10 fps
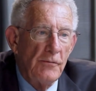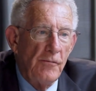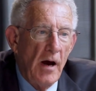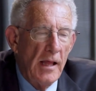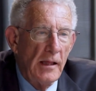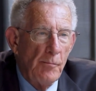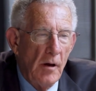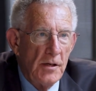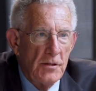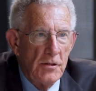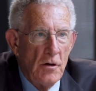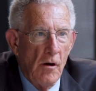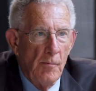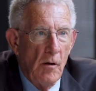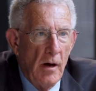of highly processed
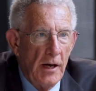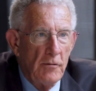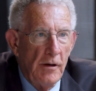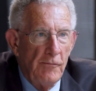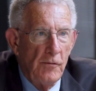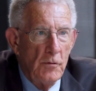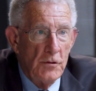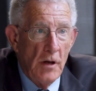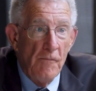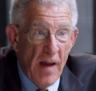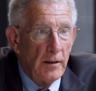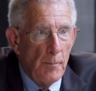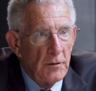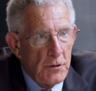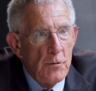carbohydrate foods
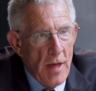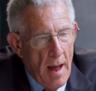available to